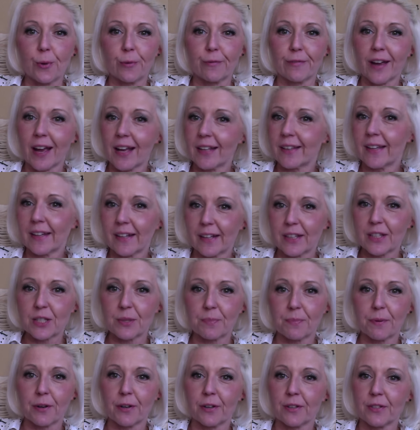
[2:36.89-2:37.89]
had that
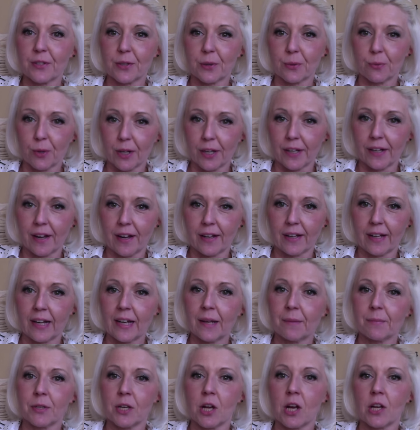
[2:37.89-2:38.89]
experience or whatnot. I
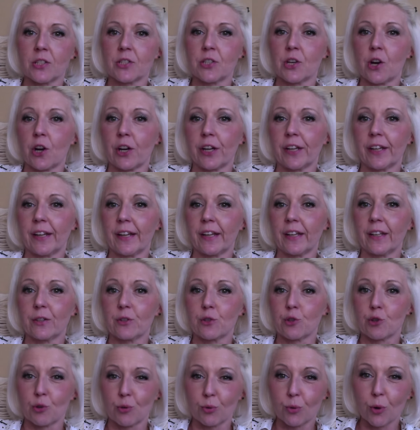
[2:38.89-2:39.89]
am not targeting
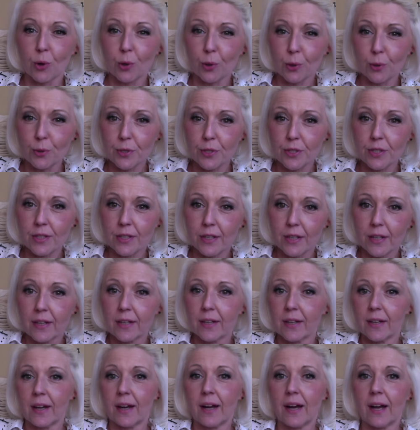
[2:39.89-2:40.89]
trolls.
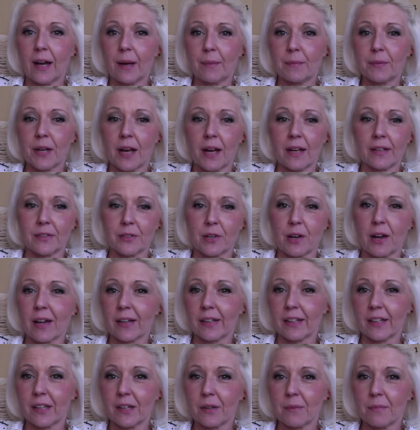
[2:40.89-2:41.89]
I'm not
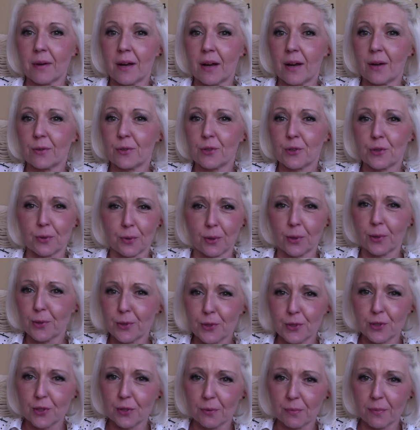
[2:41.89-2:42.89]
talking about
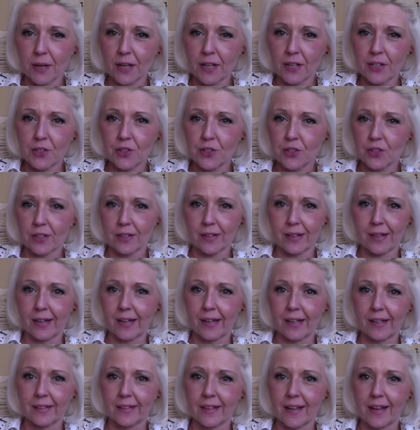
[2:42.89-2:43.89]
trolls too much.
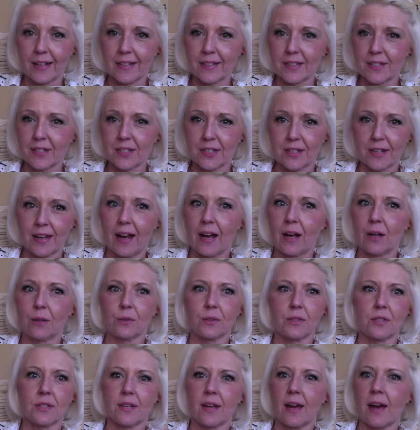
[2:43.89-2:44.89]
That's
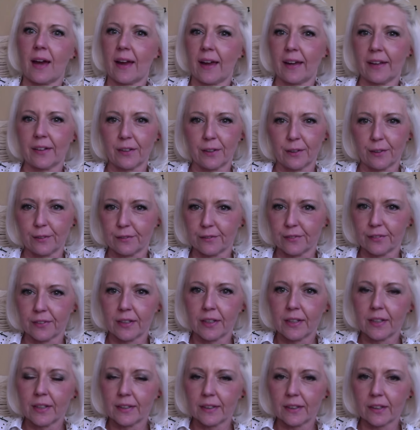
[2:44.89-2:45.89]
outside of
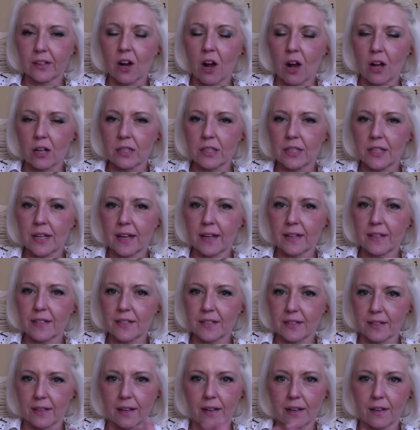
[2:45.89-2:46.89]
the
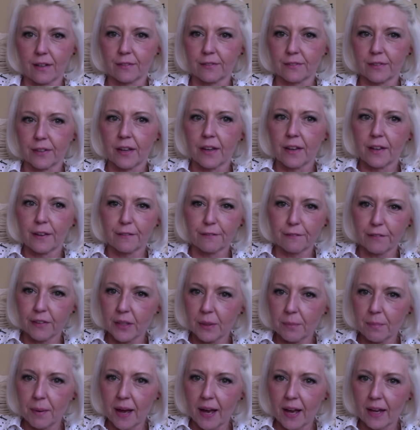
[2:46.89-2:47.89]
context of
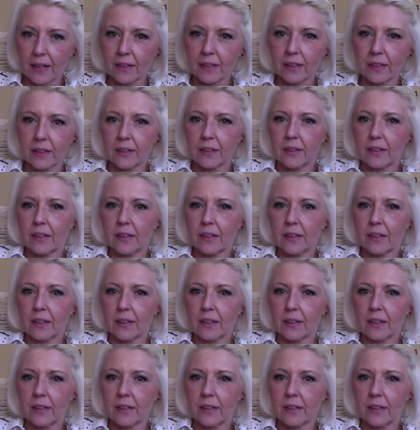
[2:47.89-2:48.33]
feedback.